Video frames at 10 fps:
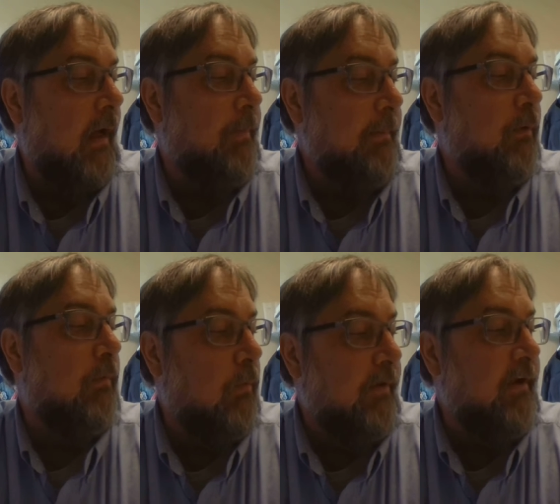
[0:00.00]
people
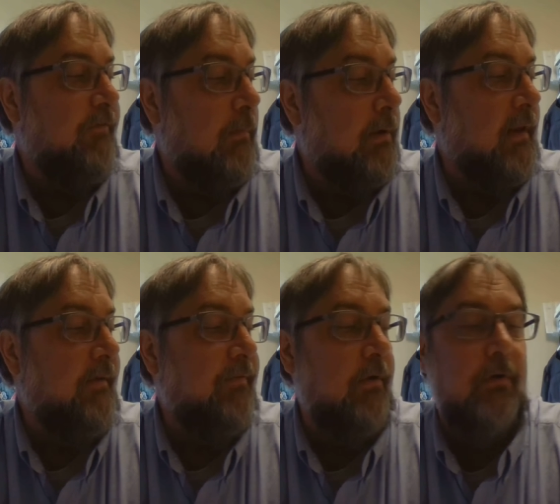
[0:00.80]
with different
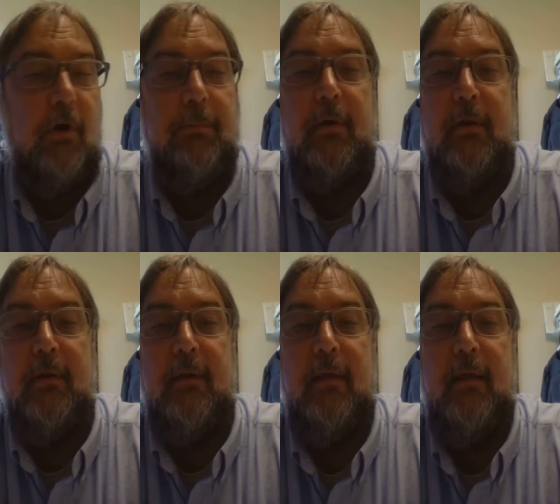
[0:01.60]
beliefs
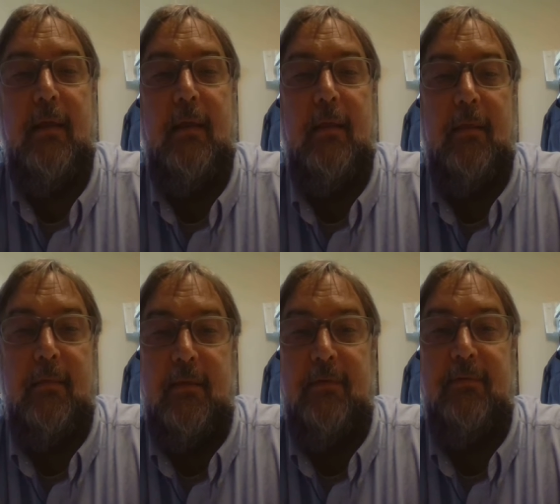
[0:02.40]
interpreted
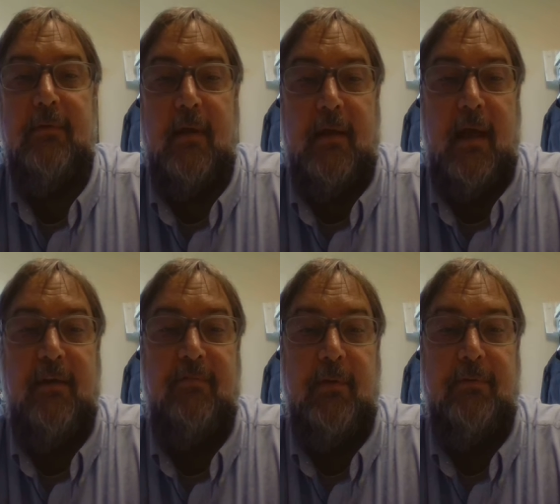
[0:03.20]
these kind
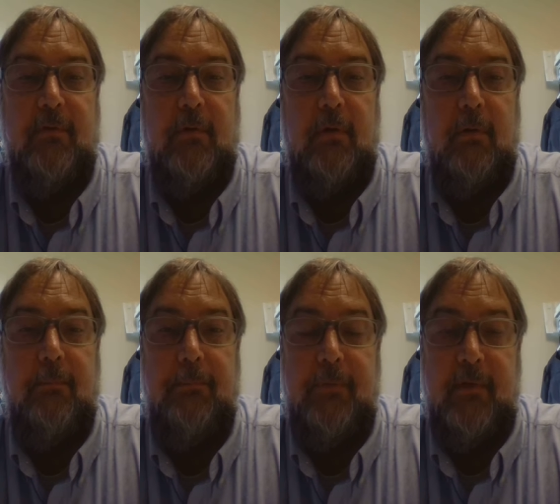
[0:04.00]
of mystical
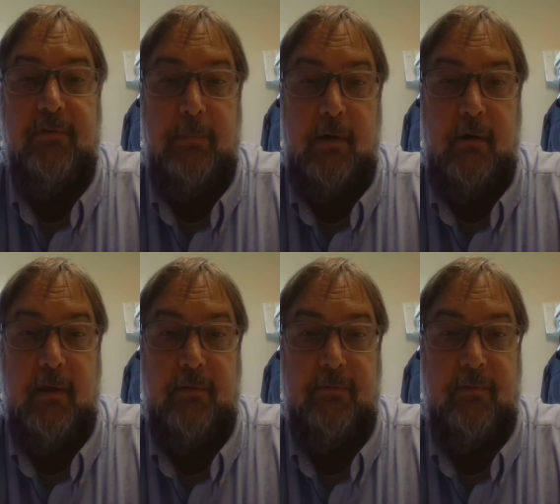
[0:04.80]

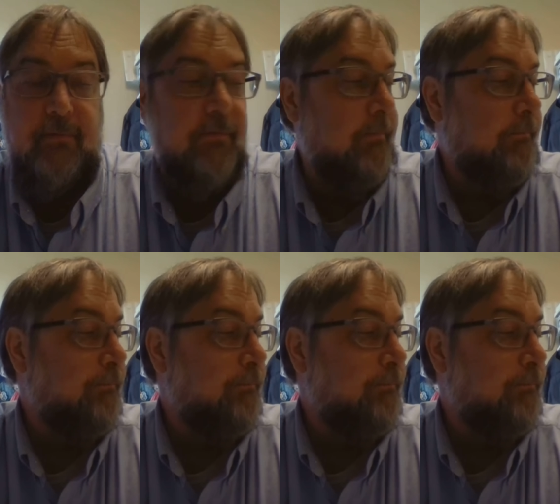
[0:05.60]
experiences.